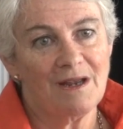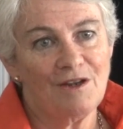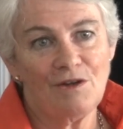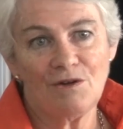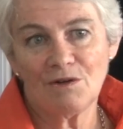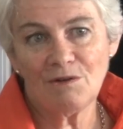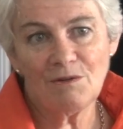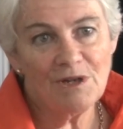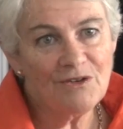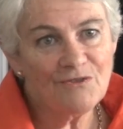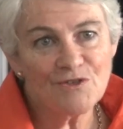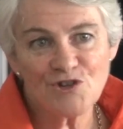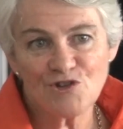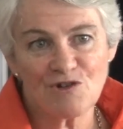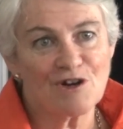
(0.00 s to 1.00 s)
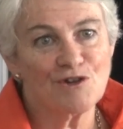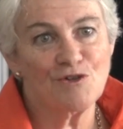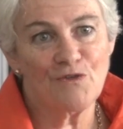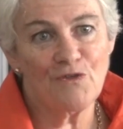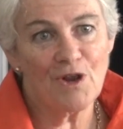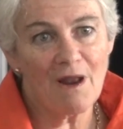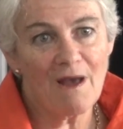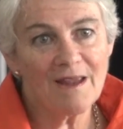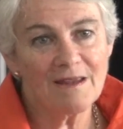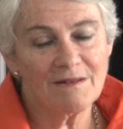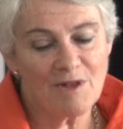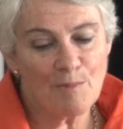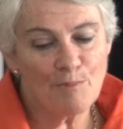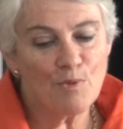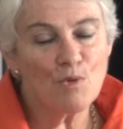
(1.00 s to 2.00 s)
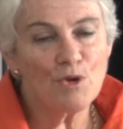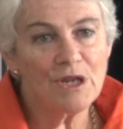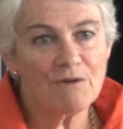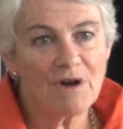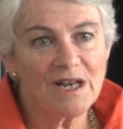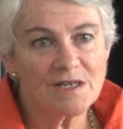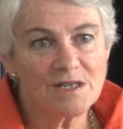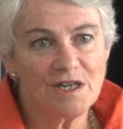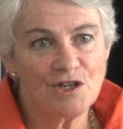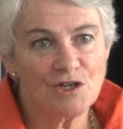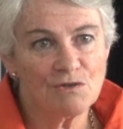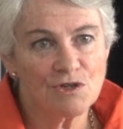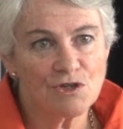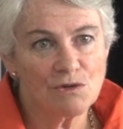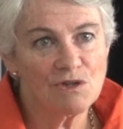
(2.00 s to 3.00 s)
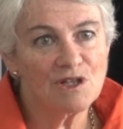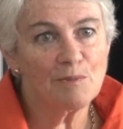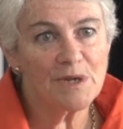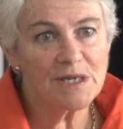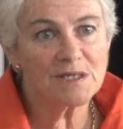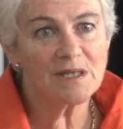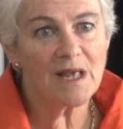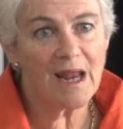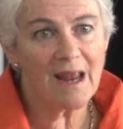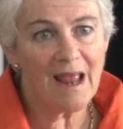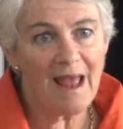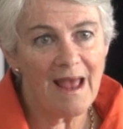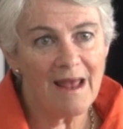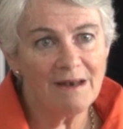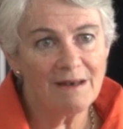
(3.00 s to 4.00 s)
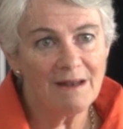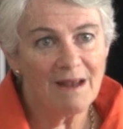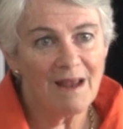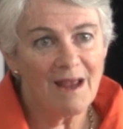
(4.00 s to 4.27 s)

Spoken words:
you know, infrastructure, if you like. That poor year 8 teacher is doing the best they can,